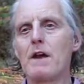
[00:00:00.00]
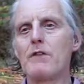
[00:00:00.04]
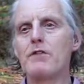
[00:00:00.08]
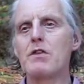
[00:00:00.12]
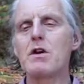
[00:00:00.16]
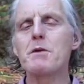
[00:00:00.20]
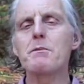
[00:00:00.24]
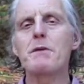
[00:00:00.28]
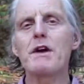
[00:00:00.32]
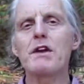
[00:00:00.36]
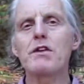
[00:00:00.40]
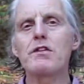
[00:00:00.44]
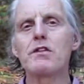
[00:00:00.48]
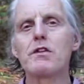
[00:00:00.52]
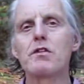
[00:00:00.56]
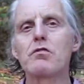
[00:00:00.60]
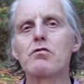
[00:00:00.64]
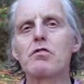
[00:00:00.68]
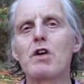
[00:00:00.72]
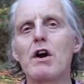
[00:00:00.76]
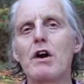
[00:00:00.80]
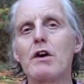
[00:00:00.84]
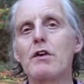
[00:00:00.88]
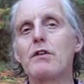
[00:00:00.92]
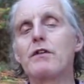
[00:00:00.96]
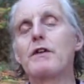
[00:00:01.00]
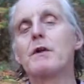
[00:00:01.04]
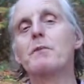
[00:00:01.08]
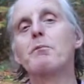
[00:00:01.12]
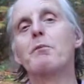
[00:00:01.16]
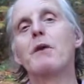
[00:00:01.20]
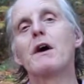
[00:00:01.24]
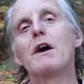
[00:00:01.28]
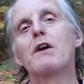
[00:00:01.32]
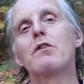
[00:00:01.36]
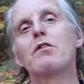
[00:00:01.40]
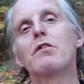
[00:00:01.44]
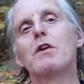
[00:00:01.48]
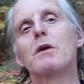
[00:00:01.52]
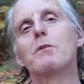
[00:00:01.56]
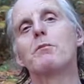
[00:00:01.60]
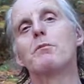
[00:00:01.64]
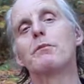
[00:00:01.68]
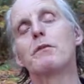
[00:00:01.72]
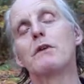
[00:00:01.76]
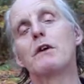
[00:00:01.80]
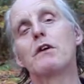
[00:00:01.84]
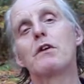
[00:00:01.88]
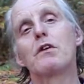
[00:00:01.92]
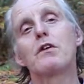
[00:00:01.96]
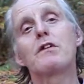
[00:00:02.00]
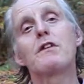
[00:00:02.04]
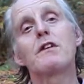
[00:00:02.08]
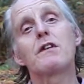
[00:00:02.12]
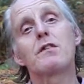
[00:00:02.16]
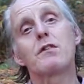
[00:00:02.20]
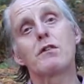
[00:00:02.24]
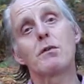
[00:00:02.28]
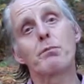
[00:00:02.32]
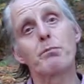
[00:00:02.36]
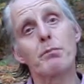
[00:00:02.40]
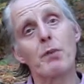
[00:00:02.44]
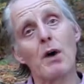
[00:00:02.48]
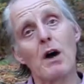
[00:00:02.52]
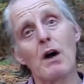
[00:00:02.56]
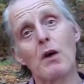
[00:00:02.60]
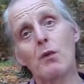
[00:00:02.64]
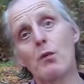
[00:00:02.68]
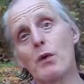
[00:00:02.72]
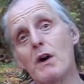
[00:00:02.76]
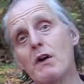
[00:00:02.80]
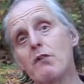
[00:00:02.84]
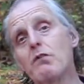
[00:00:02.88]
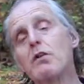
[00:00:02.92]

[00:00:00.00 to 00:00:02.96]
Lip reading: If you imagine a road that might run, because the parkway